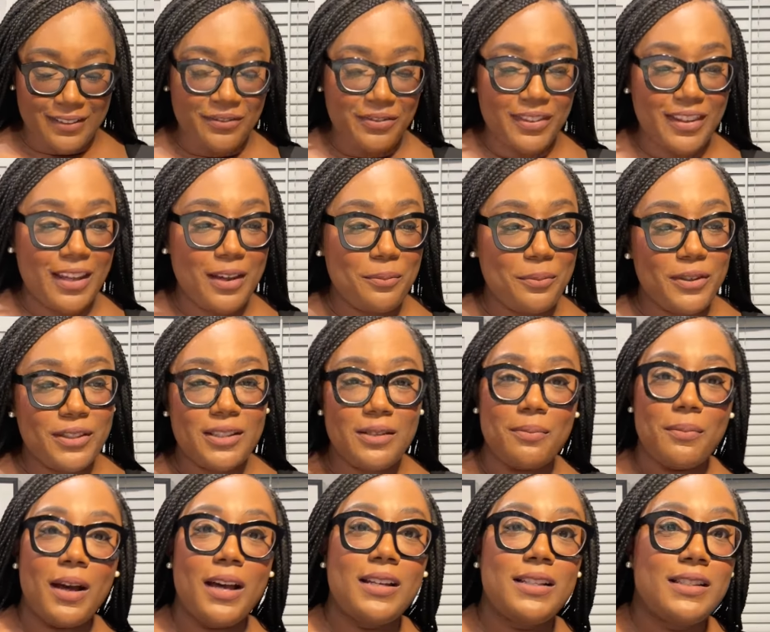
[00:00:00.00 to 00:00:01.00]
The Empress
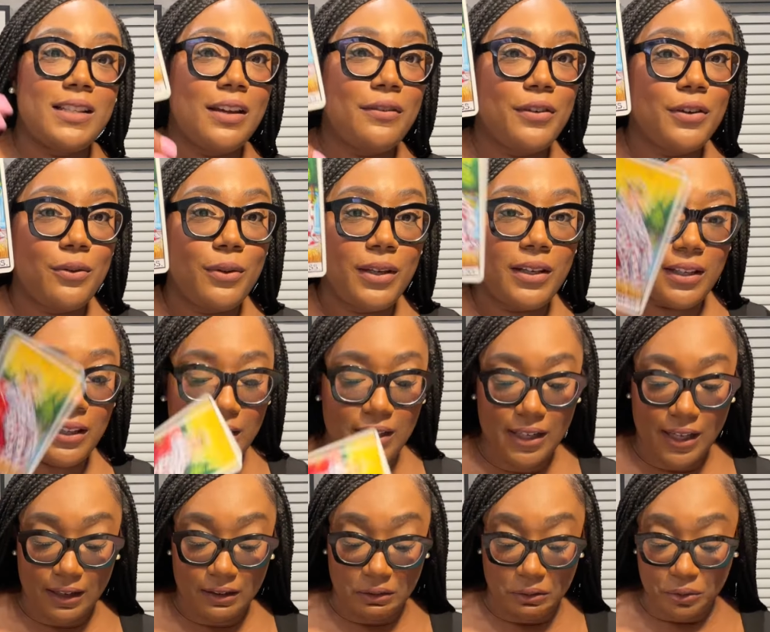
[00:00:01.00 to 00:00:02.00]
embodies every queen in the
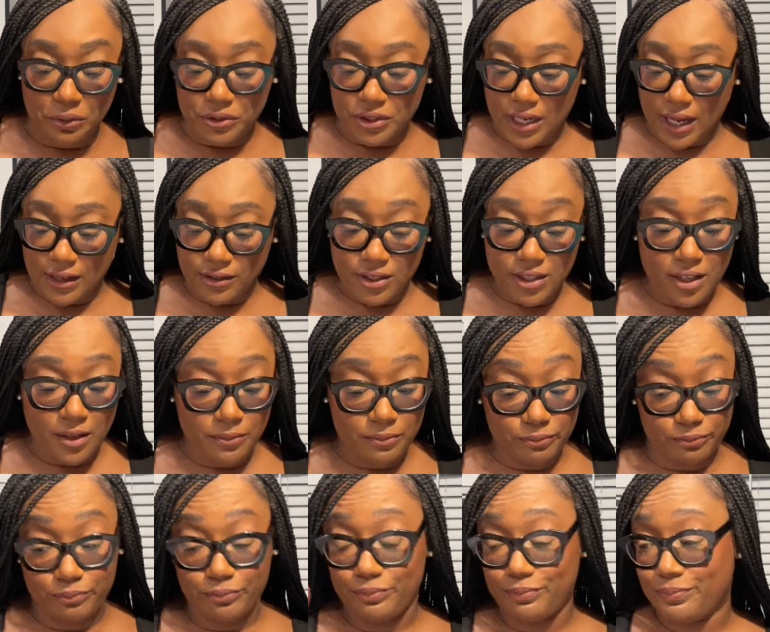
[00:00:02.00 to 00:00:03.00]
deck. Ooh, child, she come.
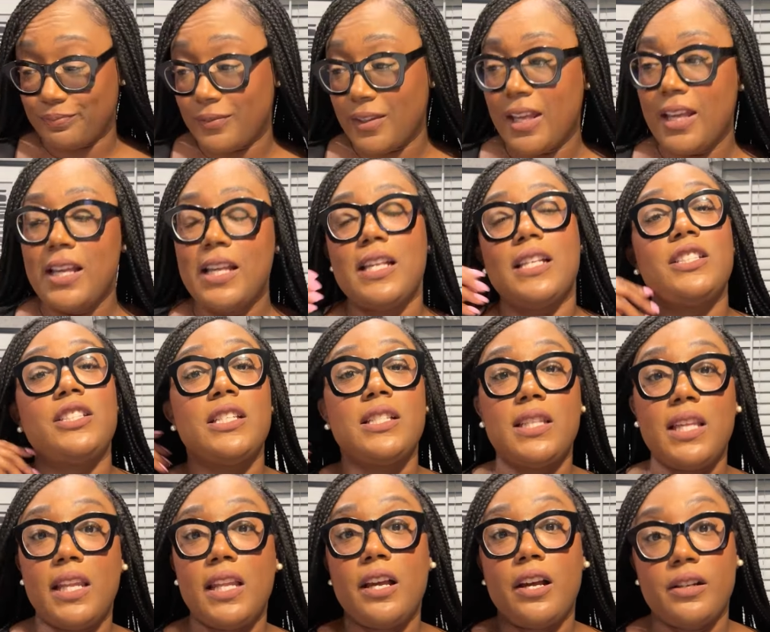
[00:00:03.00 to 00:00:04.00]
She's
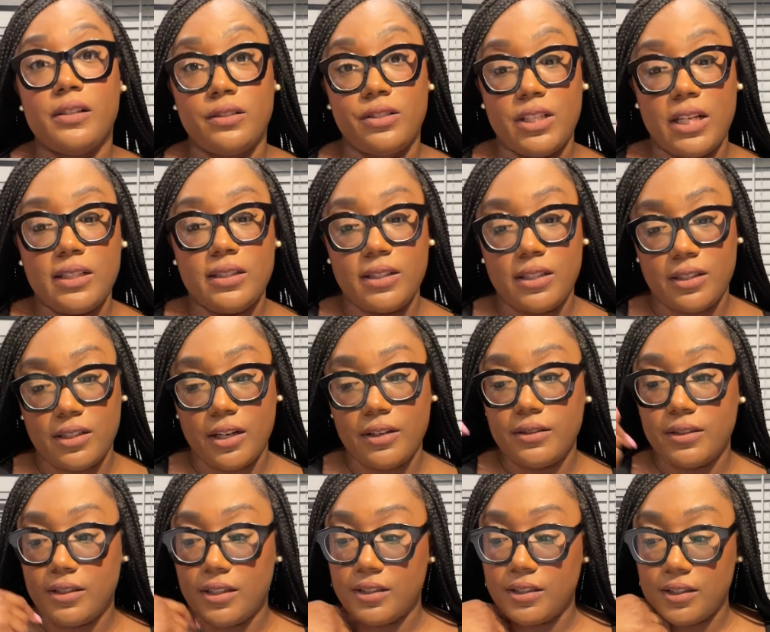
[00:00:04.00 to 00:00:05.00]
getting her just
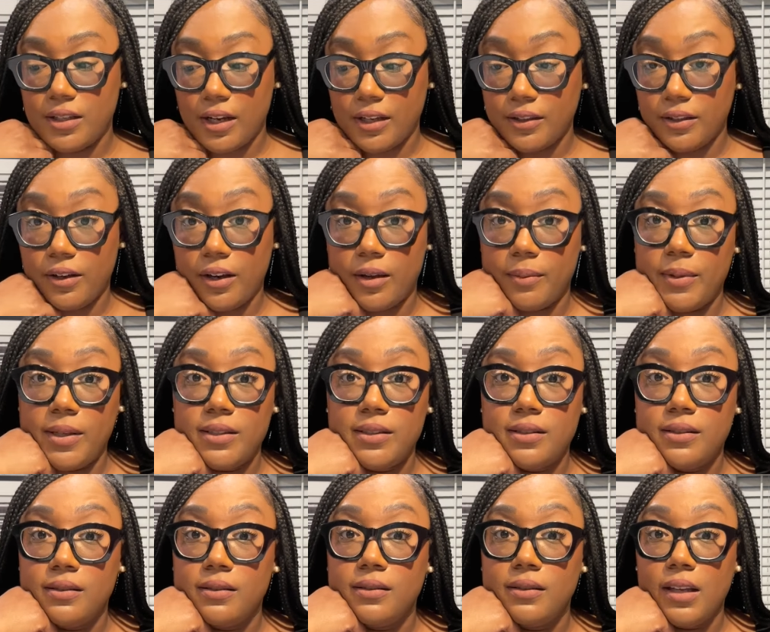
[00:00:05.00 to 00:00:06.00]
desserts this year at the Grammys.
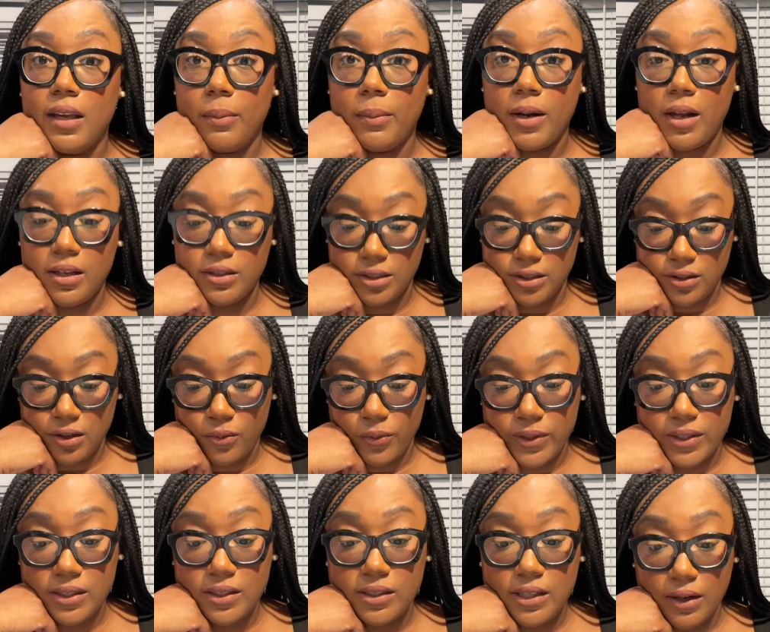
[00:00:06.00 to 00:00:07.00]
Nicki Minaj is gonna
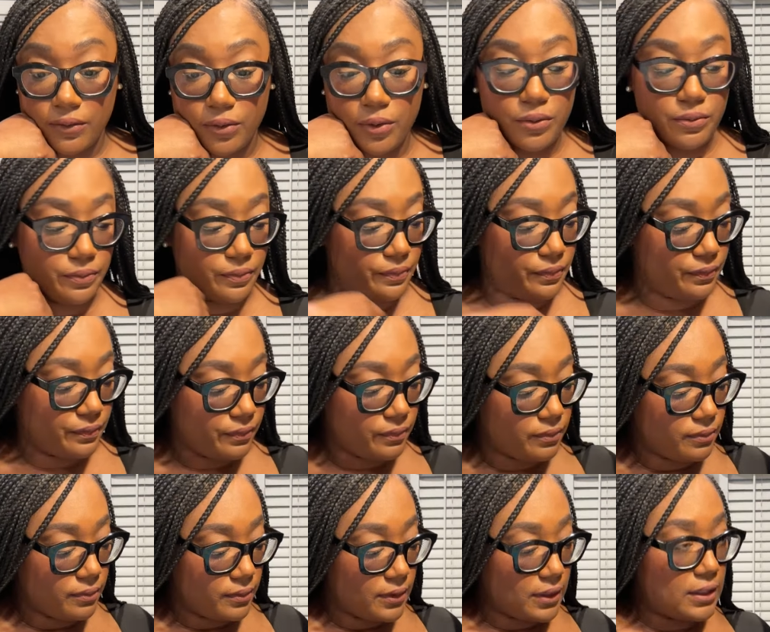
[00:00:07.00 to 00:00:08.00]
win several.
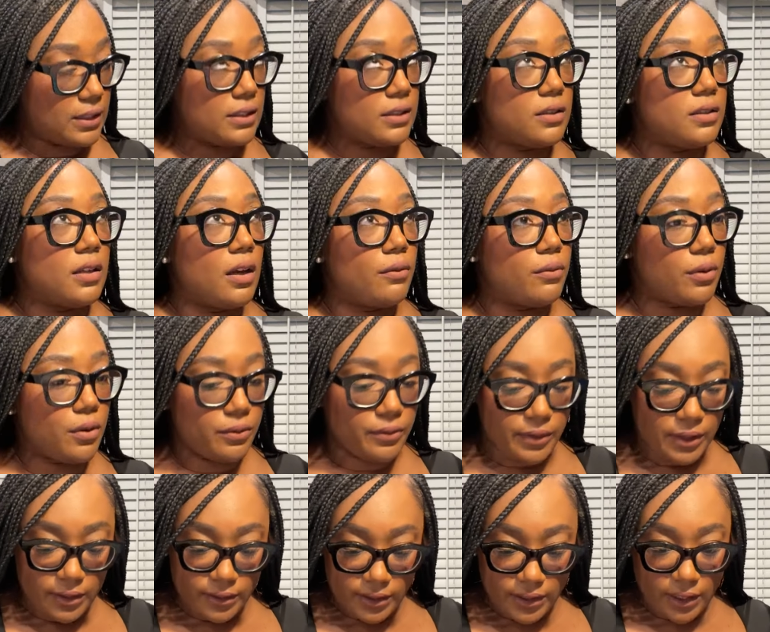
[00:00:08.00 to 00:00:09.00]
Several.
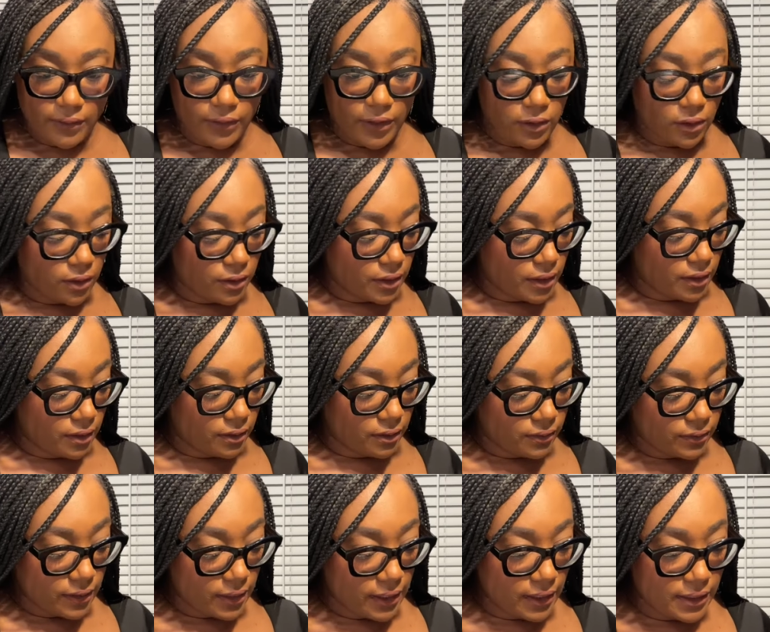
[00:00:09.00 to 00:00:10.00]
It's giving Lauryn Hill.
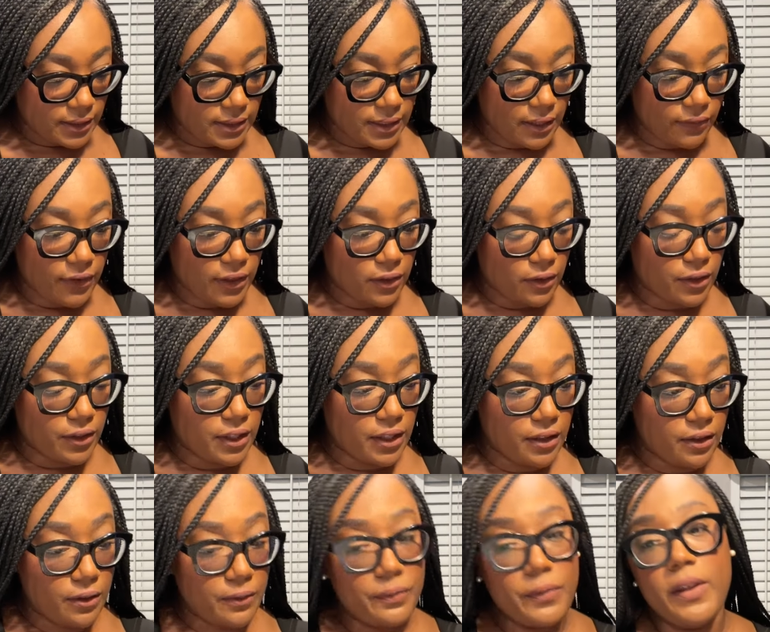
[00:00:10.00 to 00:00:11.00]
It is giving Lauryn
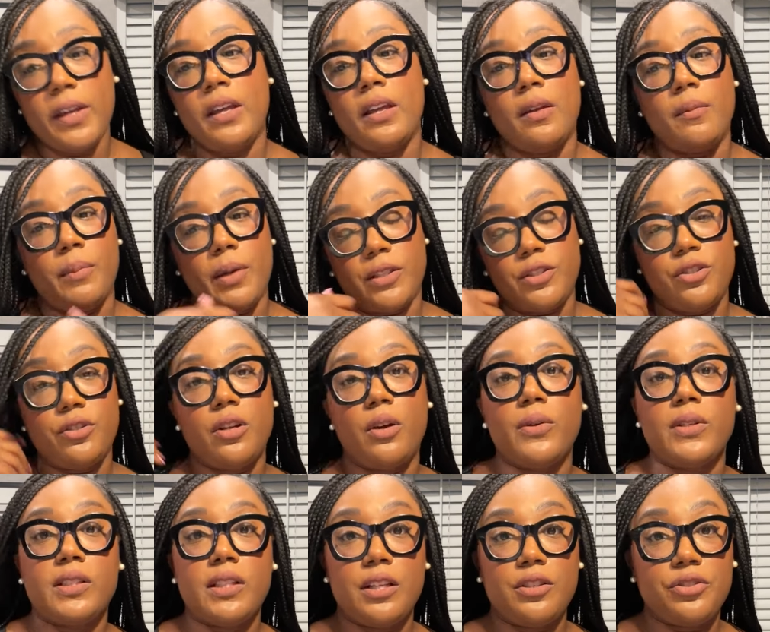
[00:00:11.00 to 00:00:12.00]
Hill. But you know
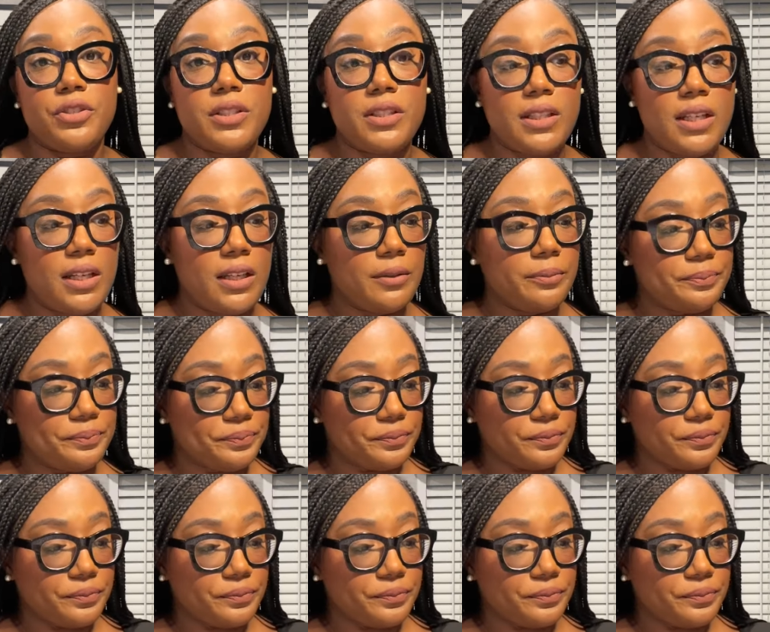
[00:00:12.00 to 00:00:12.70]
what's interesting?